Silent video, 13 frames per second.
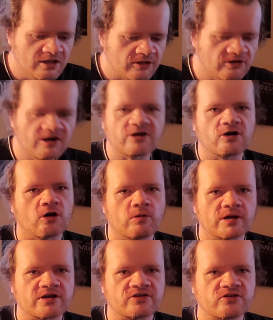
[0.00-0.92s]
They're not
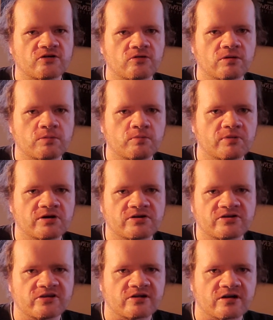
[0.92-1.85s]
going to,
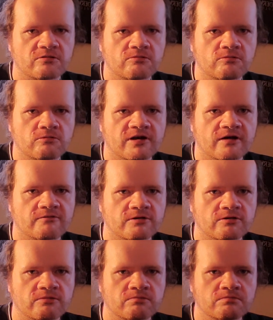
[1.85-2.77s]
but, you know,
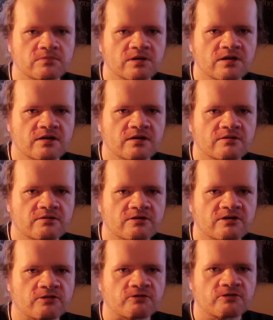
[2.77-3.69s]
whatever.
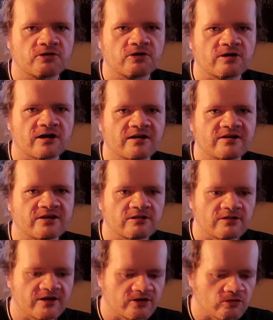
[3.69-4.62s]
Another good
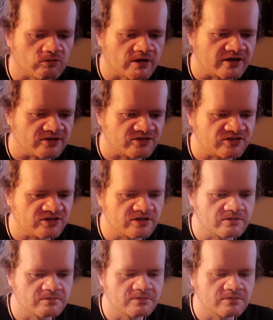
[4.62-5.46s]
idea laid to waste.